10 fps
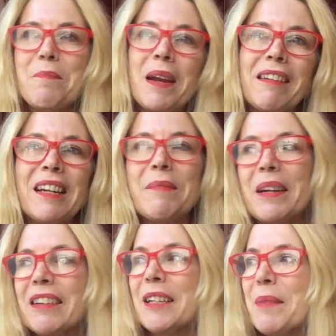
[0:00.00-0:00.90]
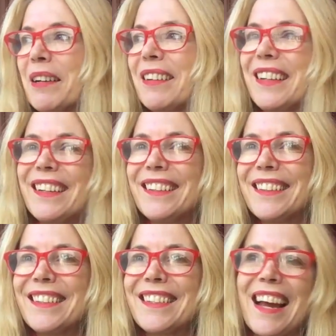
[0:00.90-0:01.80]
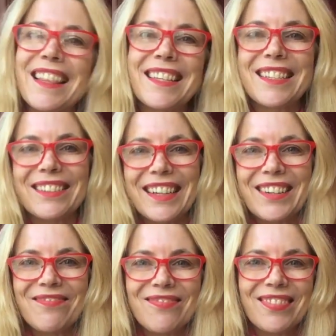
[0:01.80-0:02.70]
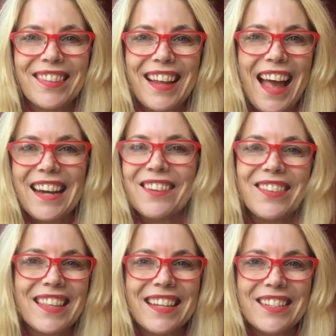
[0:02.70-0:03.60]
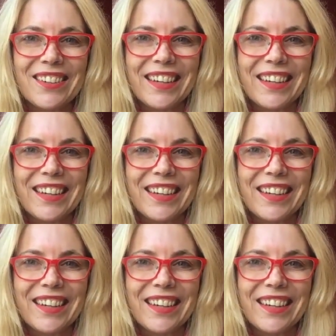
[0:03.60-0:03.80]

Merrily, merrily, merrily down the stream and everything's